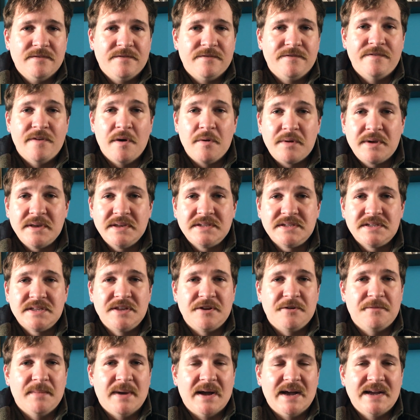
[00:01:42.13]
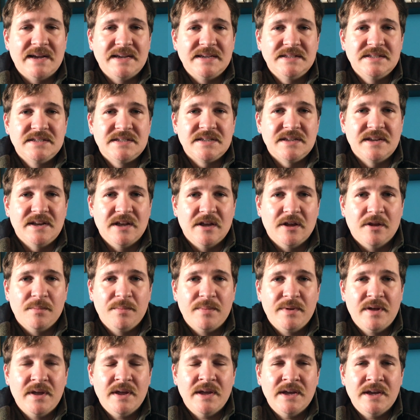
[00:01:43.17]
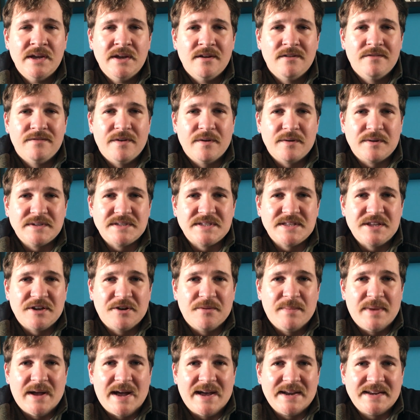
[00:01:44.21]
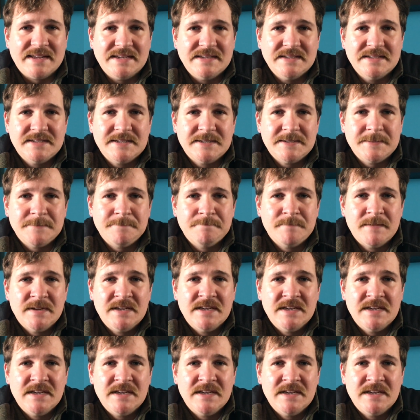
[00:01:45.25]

focus their minds, and help focus their bodies.